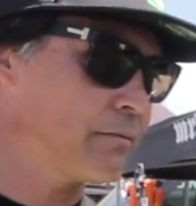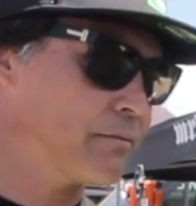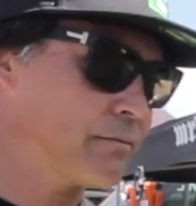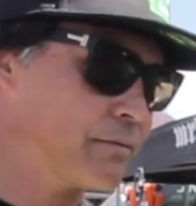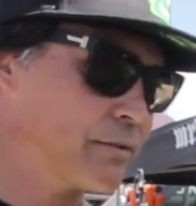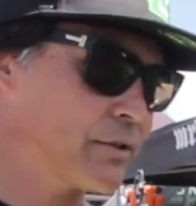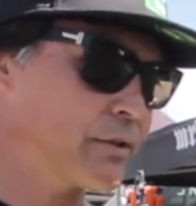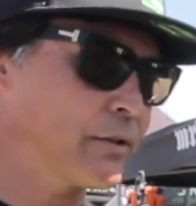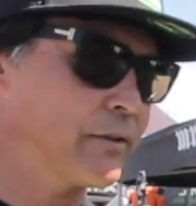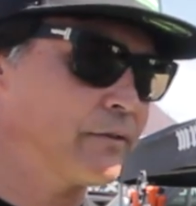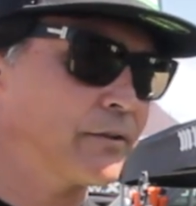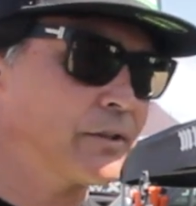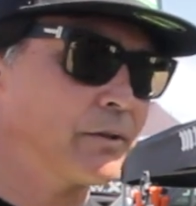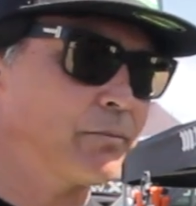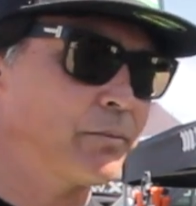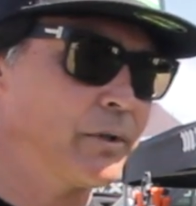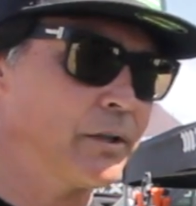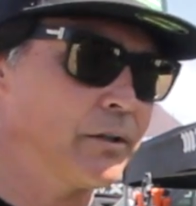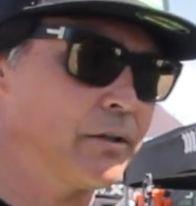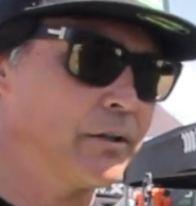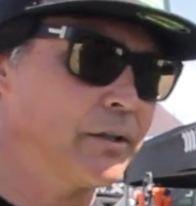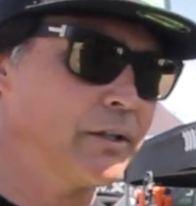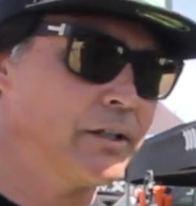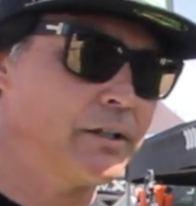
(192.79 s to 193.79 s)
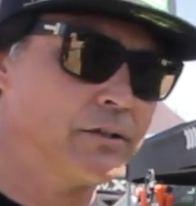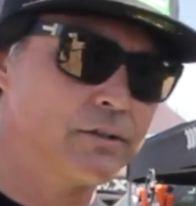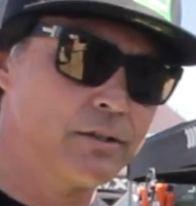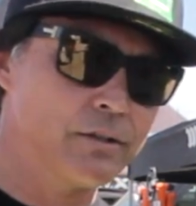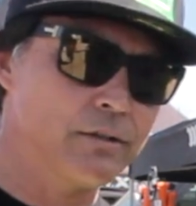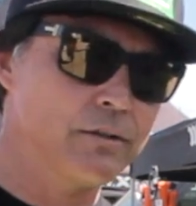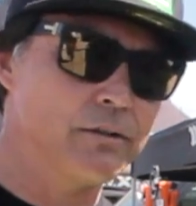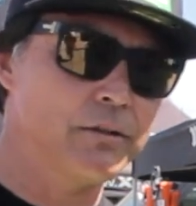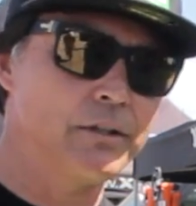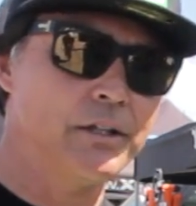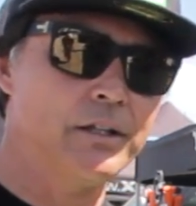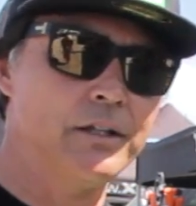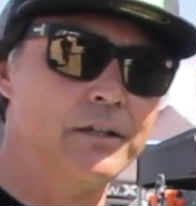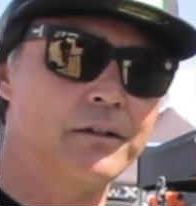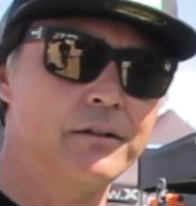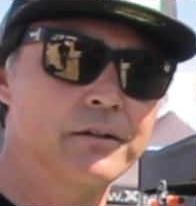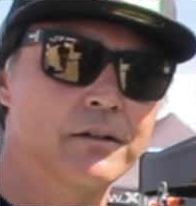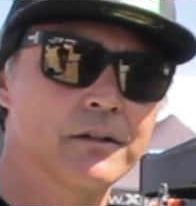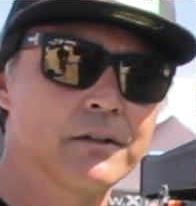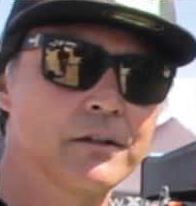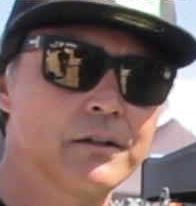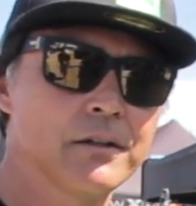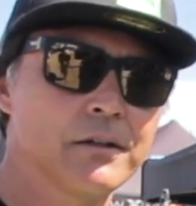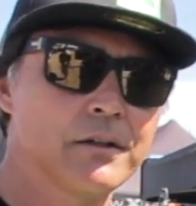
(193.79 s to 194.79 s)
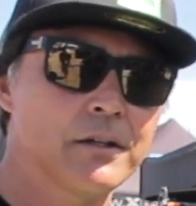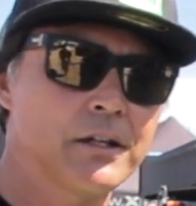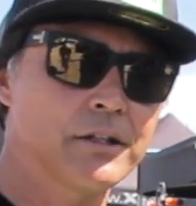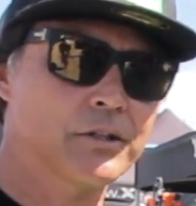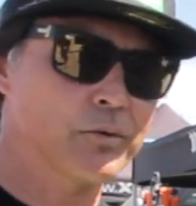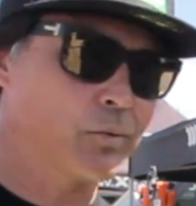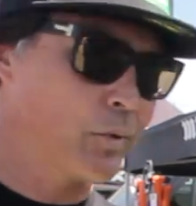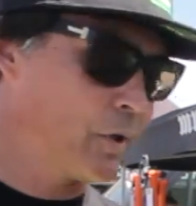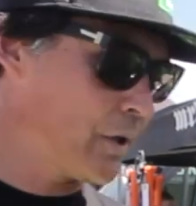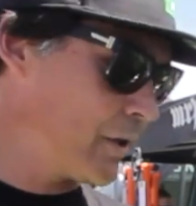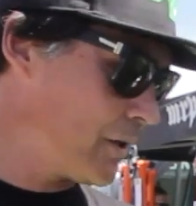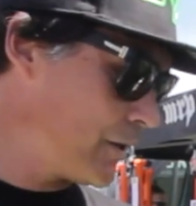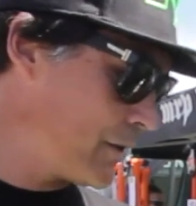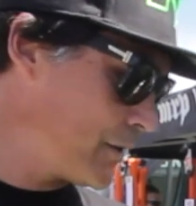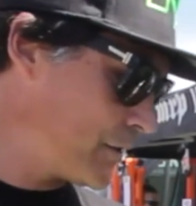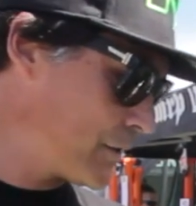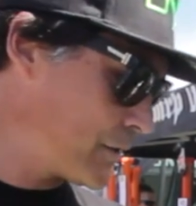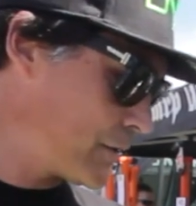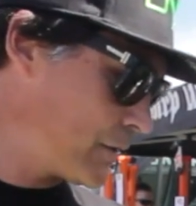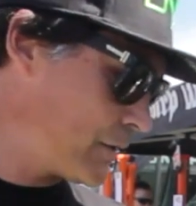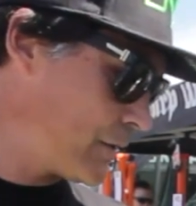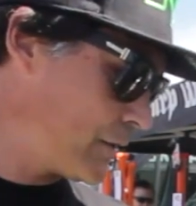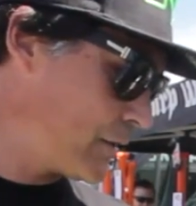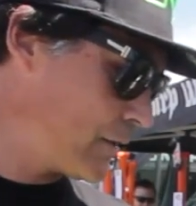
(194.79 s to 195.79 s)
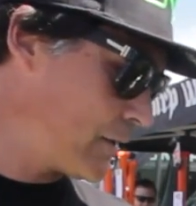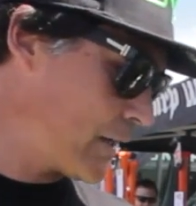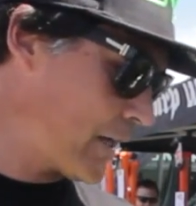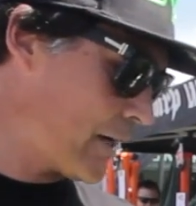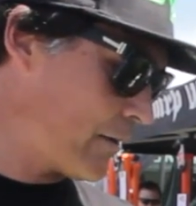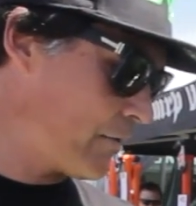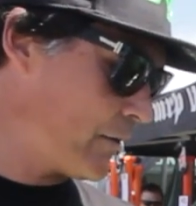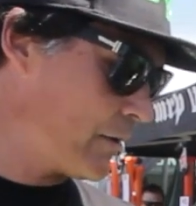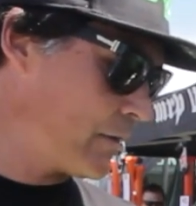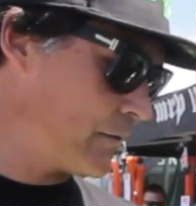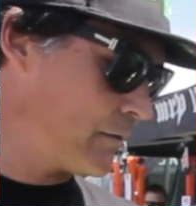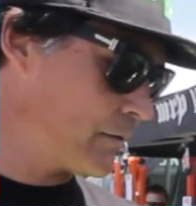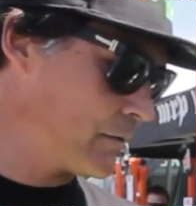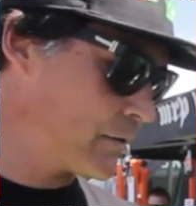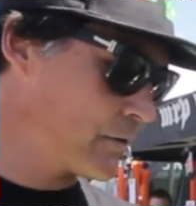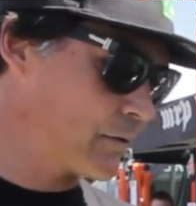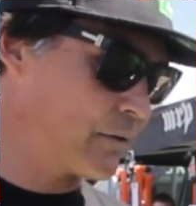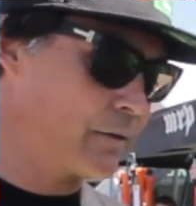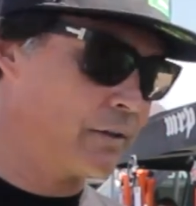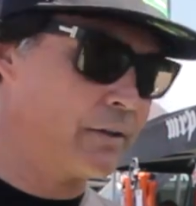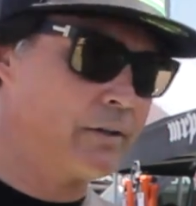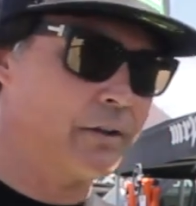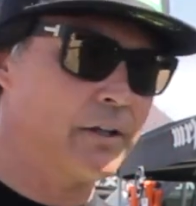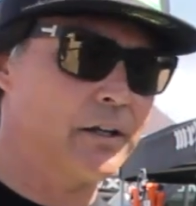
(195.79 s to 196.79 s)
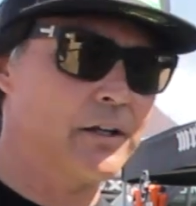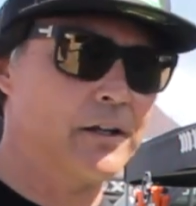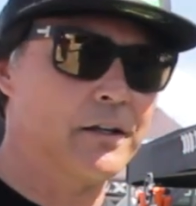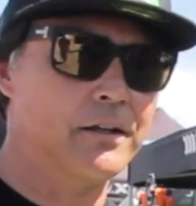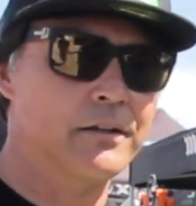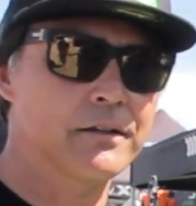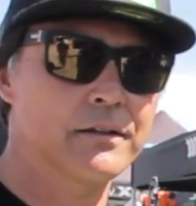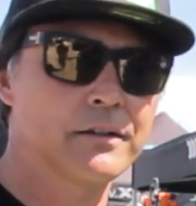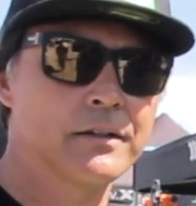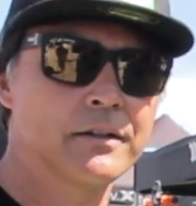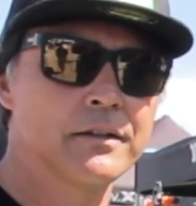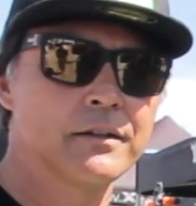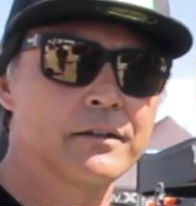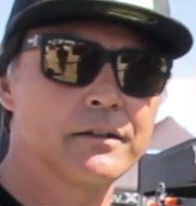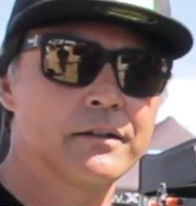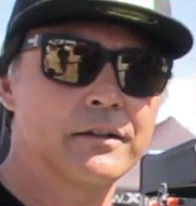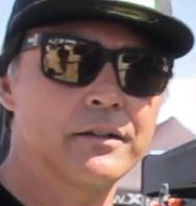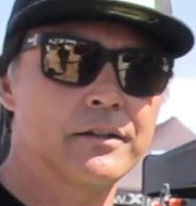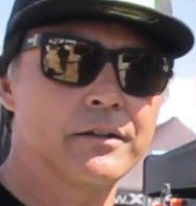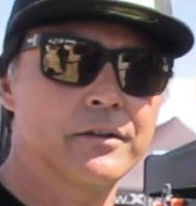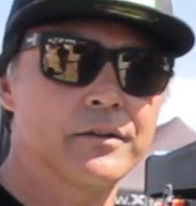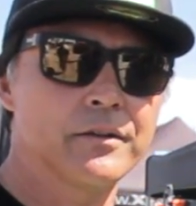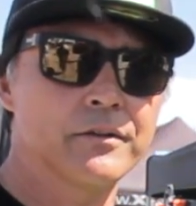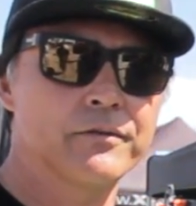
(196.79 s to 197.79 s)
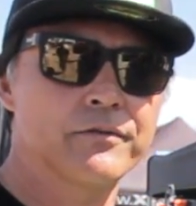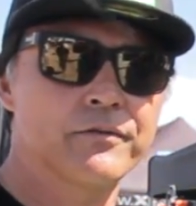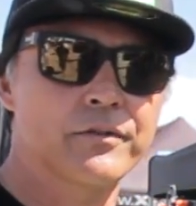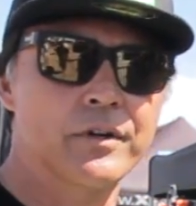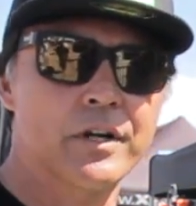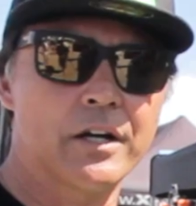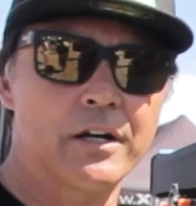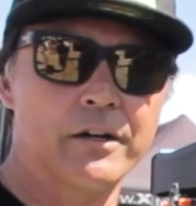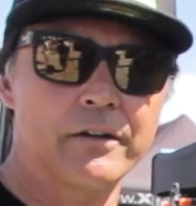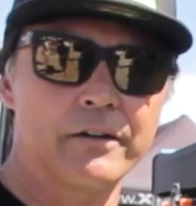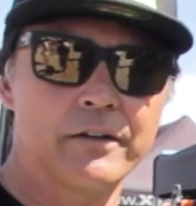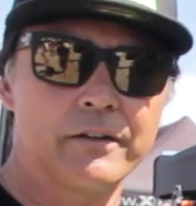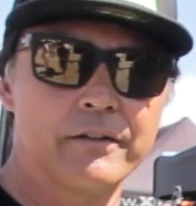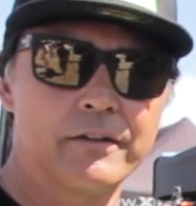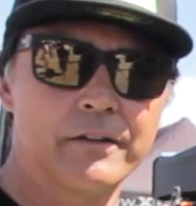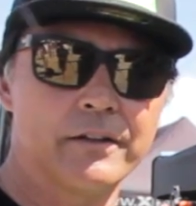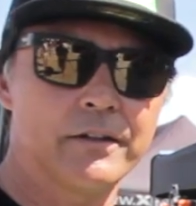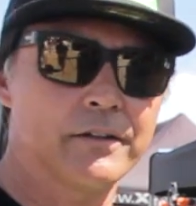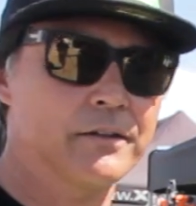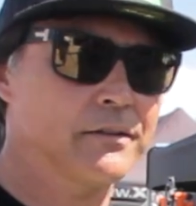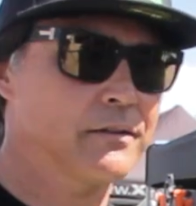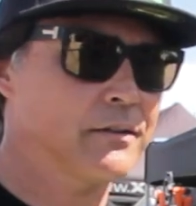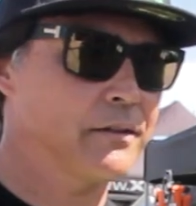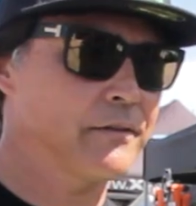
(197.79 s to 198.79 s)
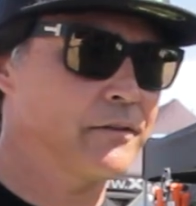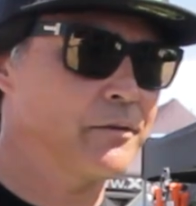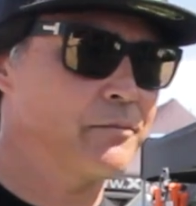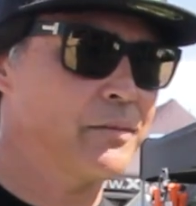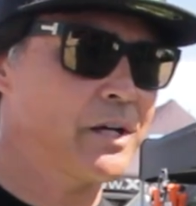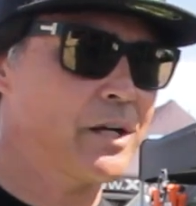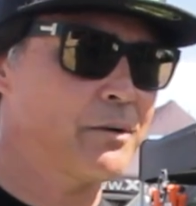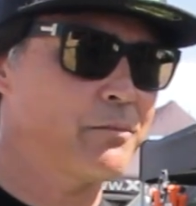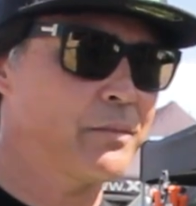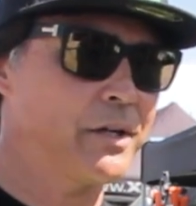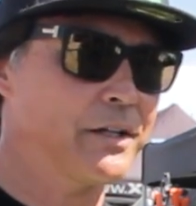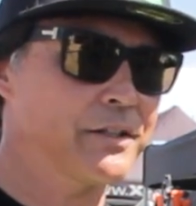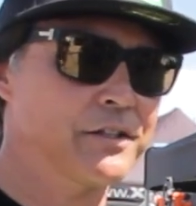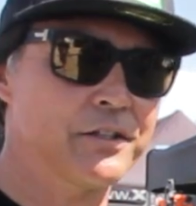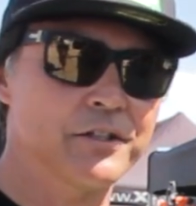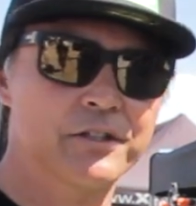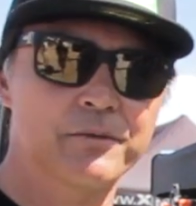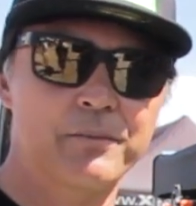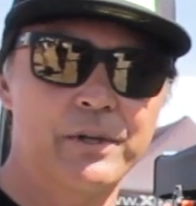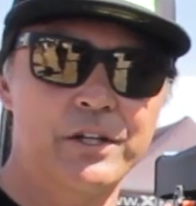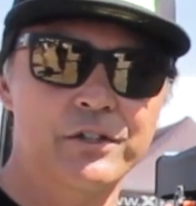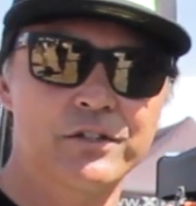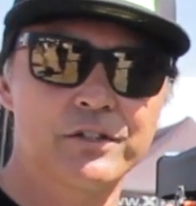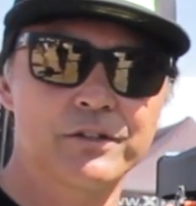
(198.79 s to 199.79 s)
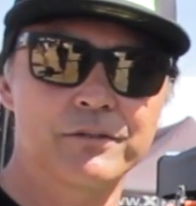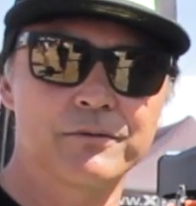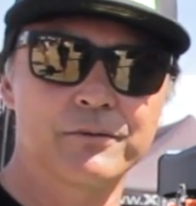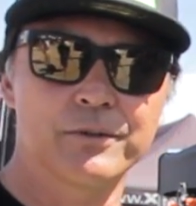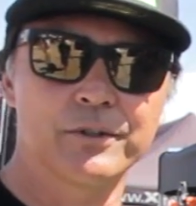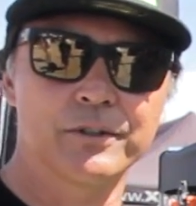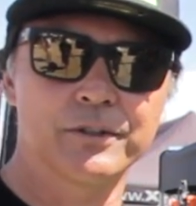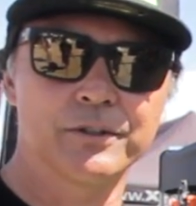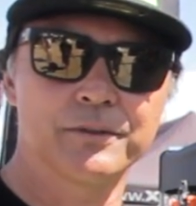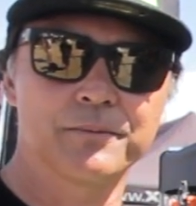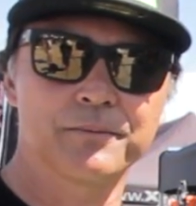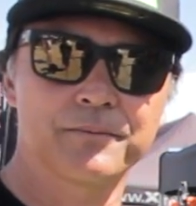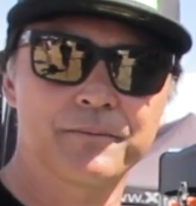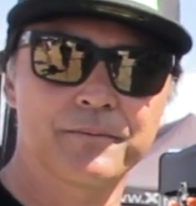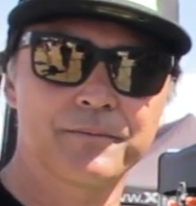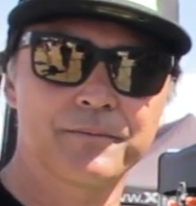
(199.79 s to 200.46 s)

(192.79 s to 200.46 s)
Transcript: serviceability tuning, as well as having sort of the the Ferrari of the mountain bike suspension world.